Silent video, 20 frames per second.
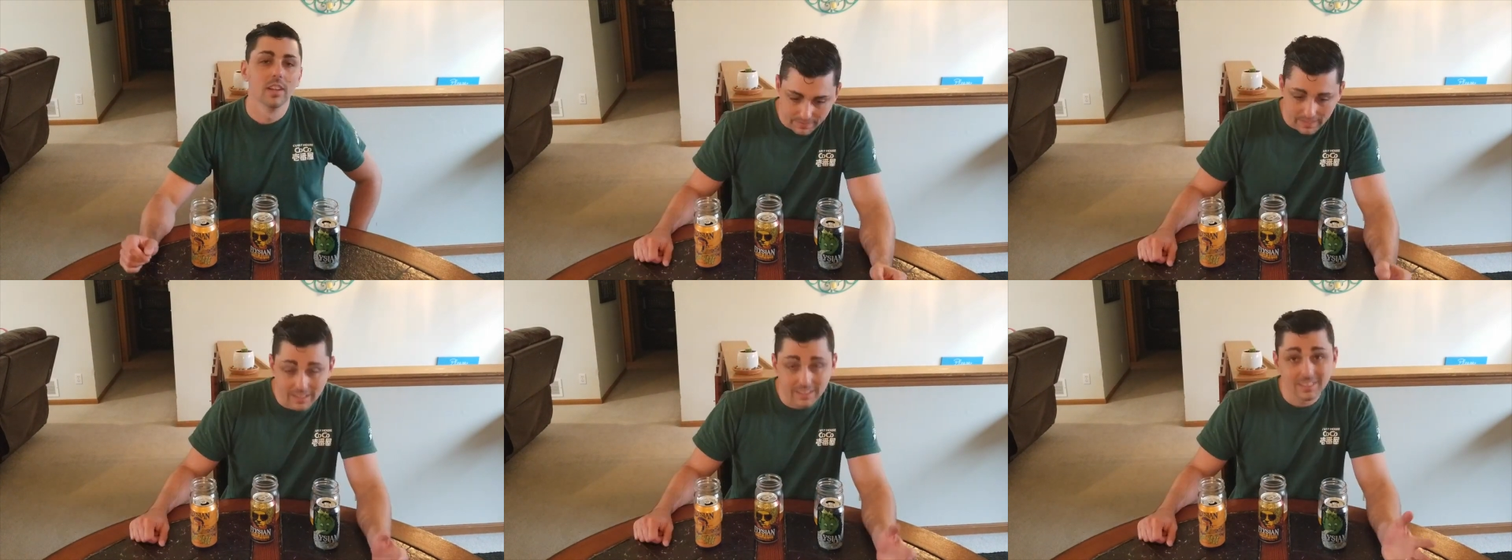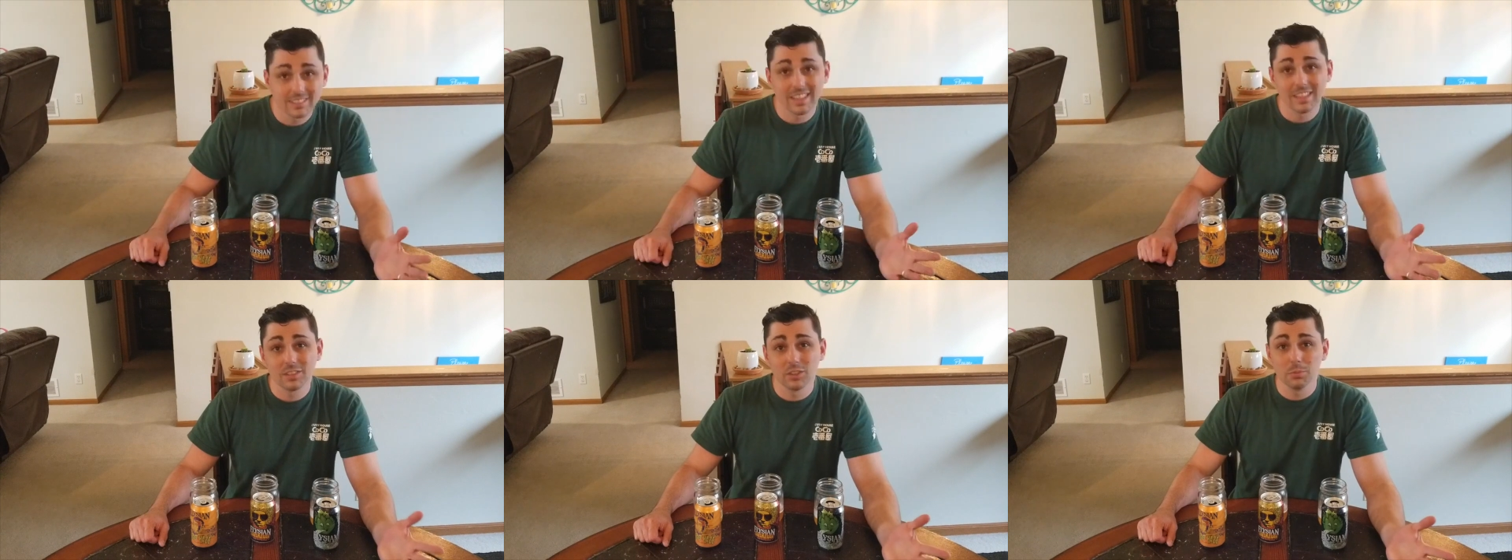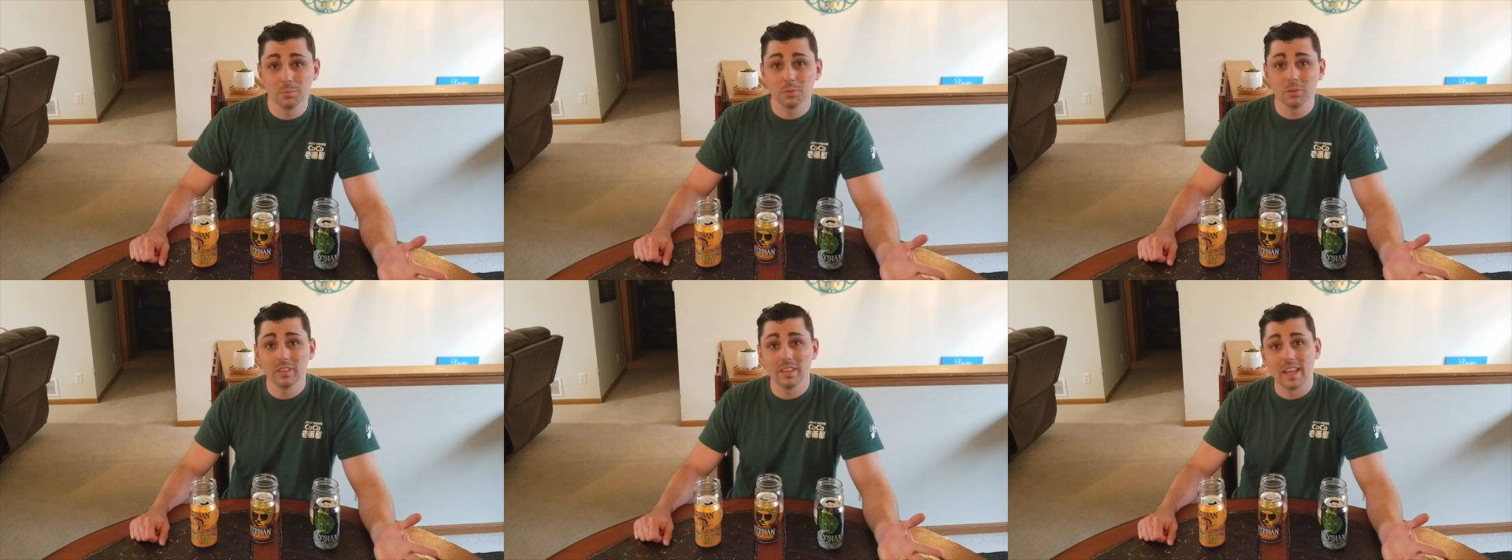It's not
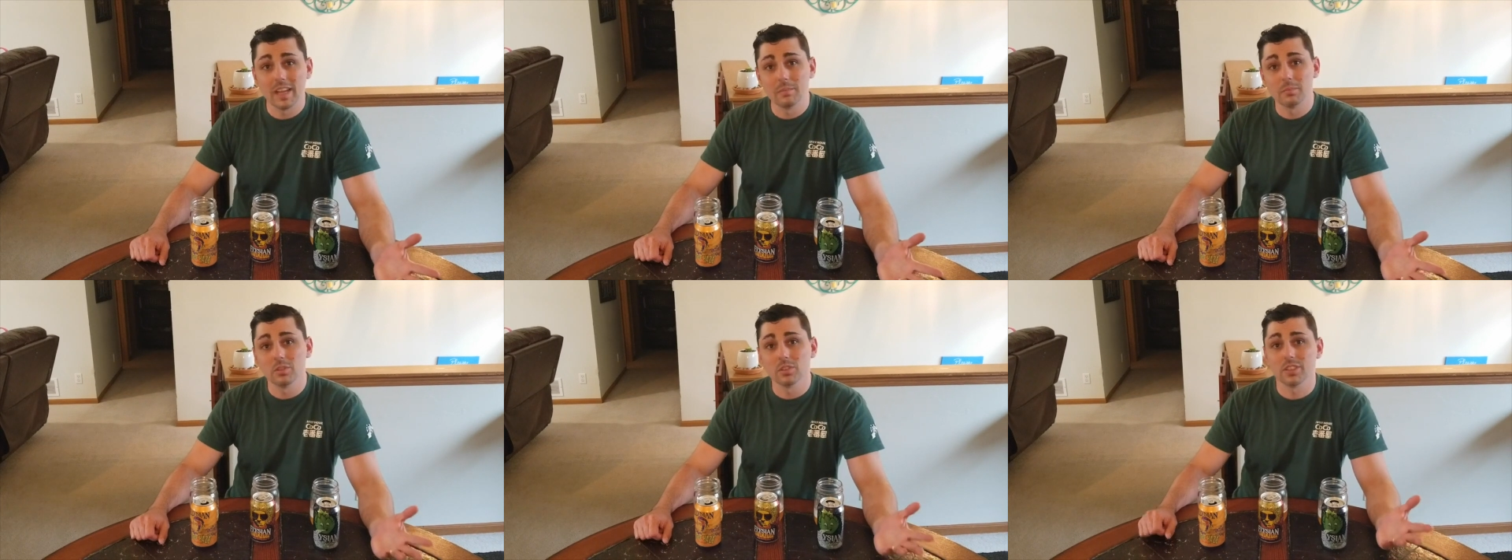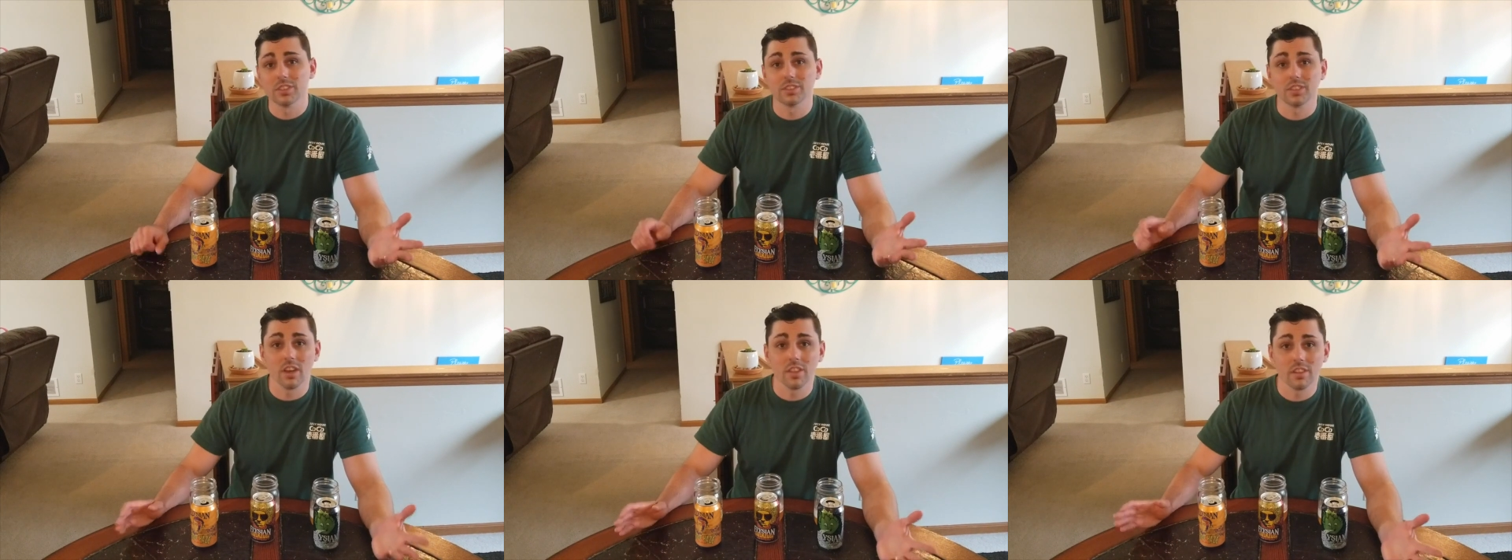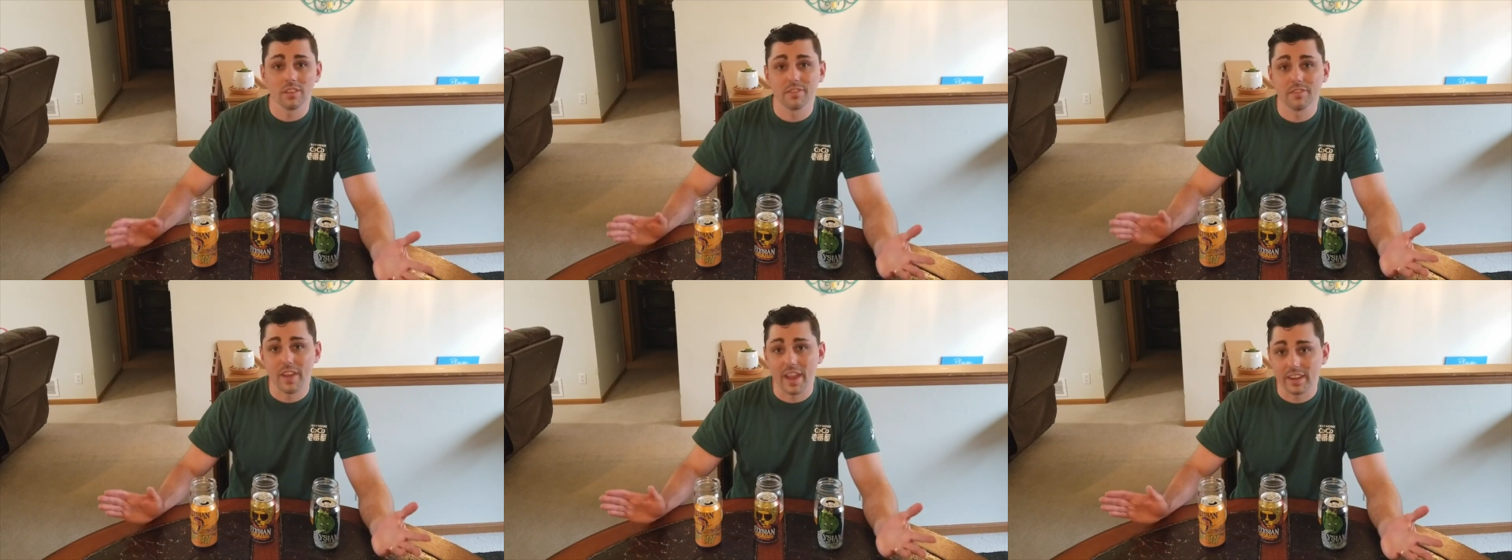super reliable because other
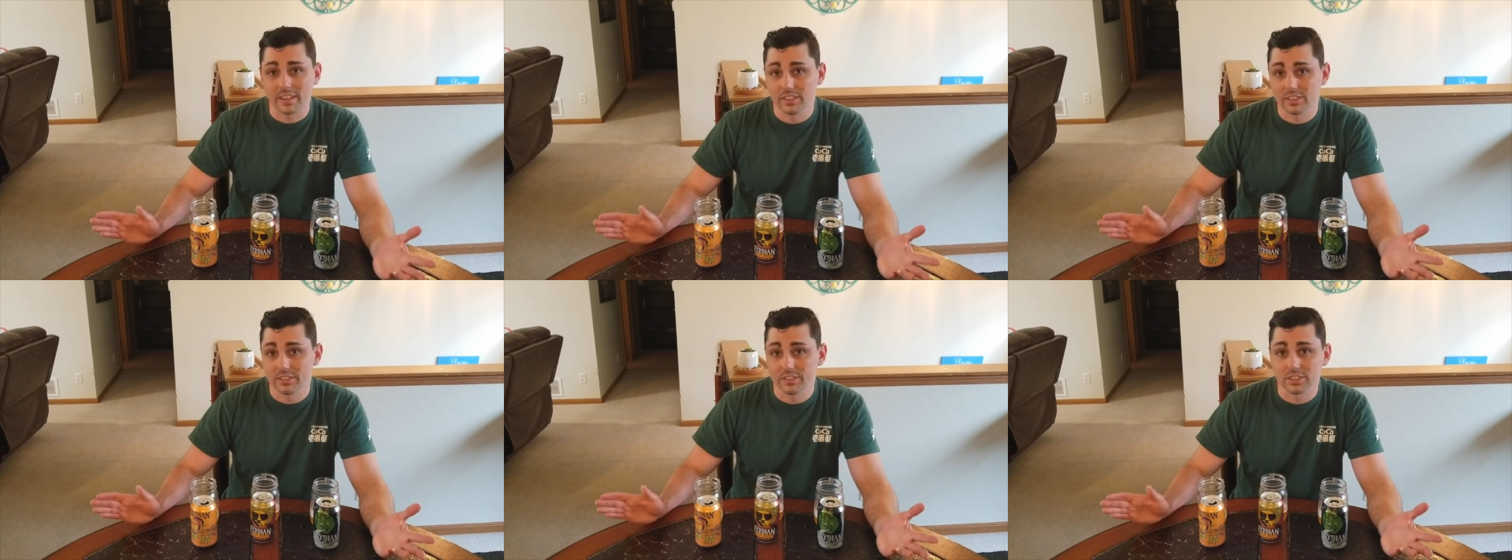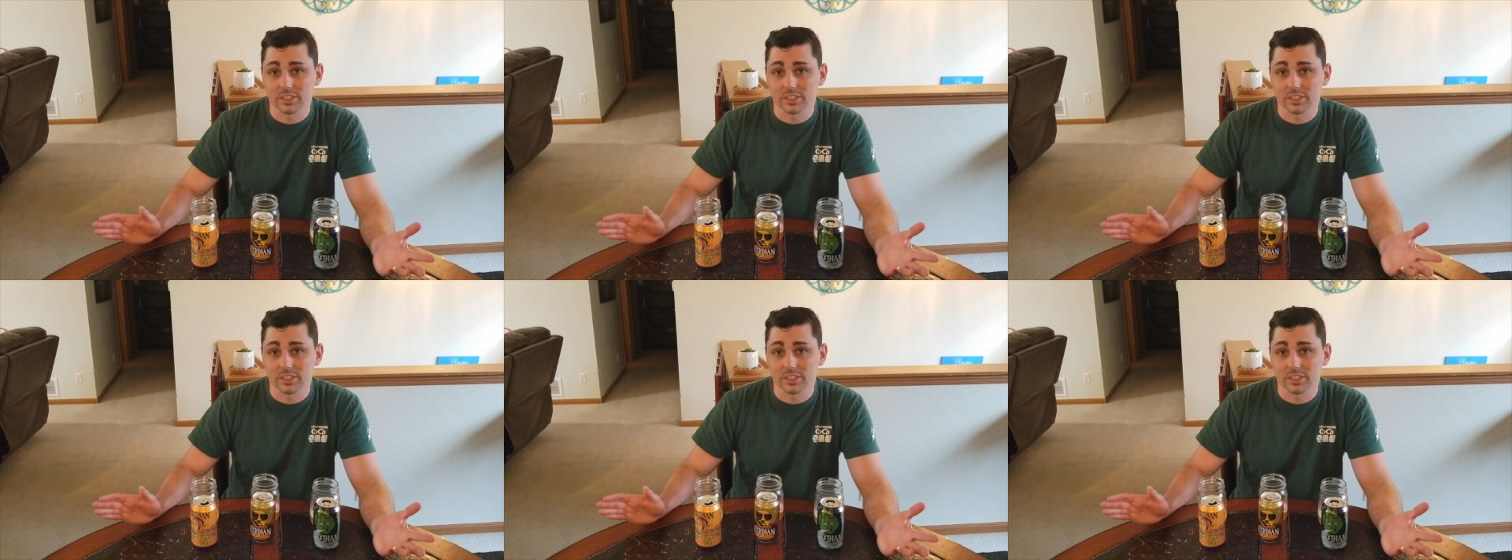factors